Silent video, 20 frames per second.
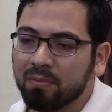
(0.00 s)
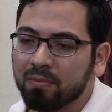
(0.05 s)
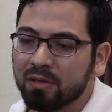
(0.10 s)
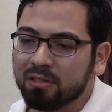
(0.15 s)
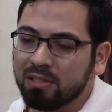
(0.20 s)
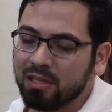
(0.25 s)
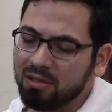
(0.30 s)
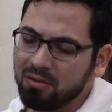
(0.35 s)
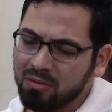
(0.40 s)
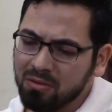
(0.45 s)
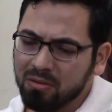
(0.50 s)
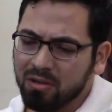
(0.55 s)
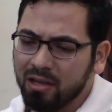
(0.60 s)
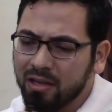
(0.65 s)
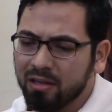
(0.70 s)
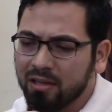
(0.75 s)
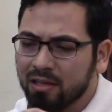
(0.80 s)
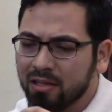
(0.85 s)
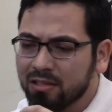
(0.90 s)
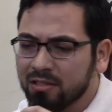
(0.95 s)
I was like, okay,
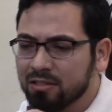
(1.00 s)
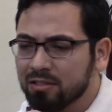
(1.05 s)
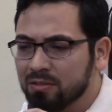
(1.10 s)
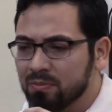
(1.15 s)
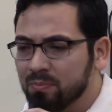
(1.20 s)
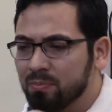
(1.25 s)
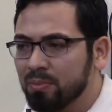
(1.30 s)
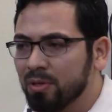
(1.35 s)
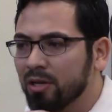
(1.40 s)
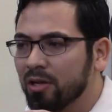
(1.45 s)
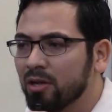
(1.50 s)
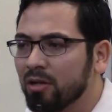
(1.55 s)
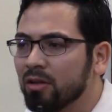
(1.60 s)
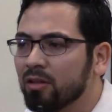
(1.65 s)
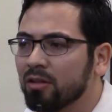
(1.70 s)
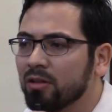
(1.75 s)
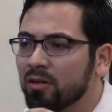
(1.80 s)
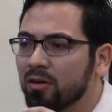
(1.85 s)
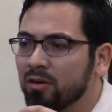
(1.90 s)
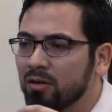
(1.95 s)
that's pretty good,
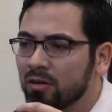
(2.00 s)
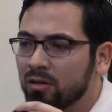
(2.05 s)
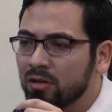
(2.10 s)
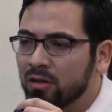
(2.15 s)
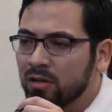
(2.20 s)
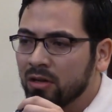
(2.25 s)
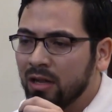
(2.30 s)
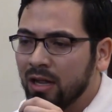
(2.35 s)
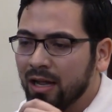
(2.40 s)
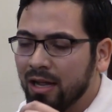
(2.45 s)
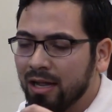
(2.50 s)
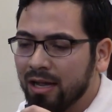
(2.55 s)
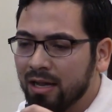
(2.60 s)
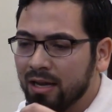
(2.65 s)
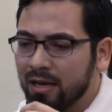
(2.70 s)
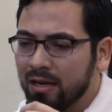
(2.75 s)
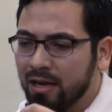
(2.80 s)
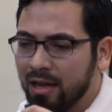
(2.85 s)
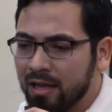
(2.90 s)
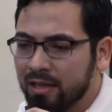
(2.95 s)
you know. I
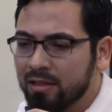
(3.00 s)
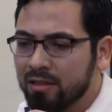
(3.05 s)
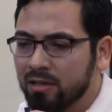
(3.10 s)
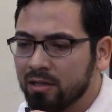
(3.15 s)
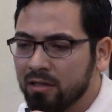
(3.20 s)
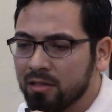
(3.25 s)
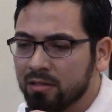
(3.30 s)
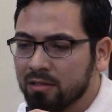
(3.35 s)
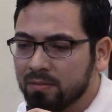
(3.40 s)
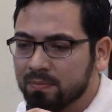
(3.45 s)
liked it.